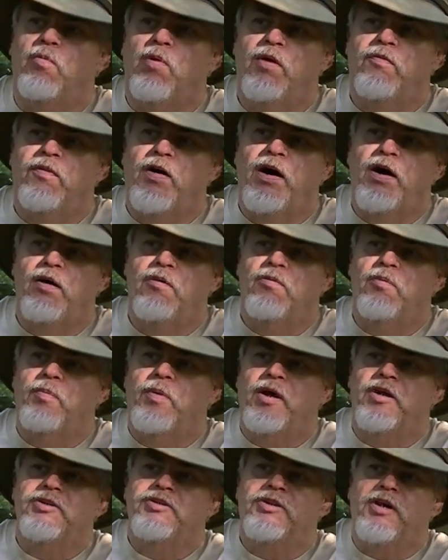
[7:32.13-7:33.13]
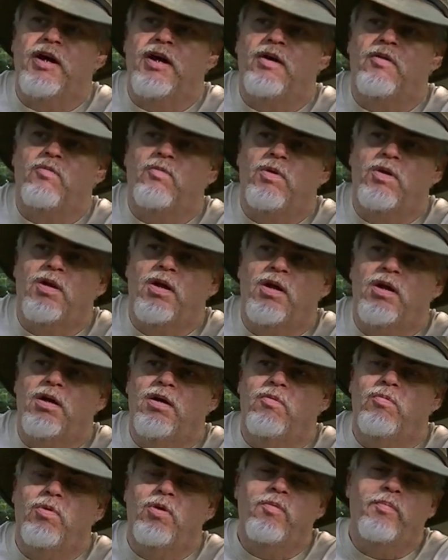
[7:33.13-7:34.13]
What if I replace that with
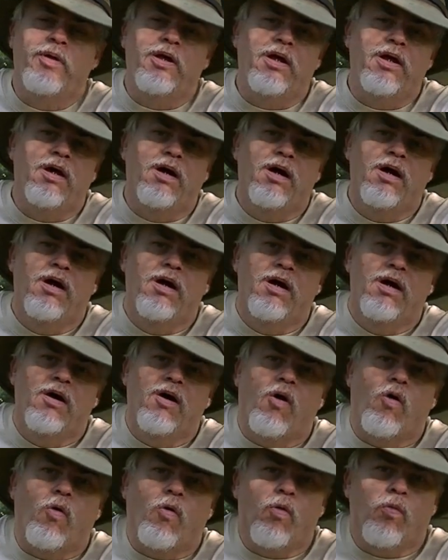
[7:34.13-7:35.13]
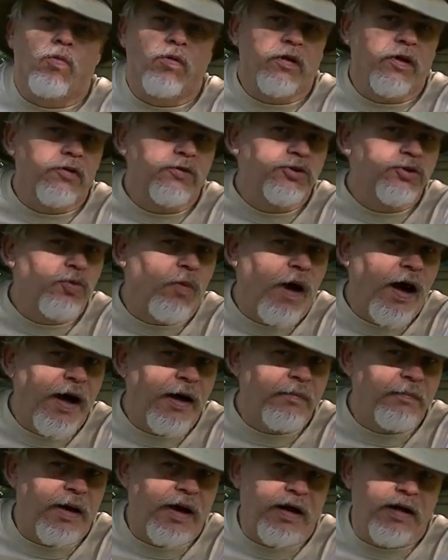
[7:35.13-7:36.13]
a Wooby or one of those
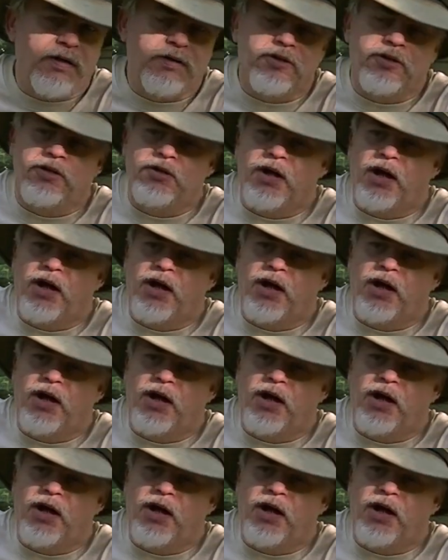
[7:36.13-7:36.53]
Swagmans?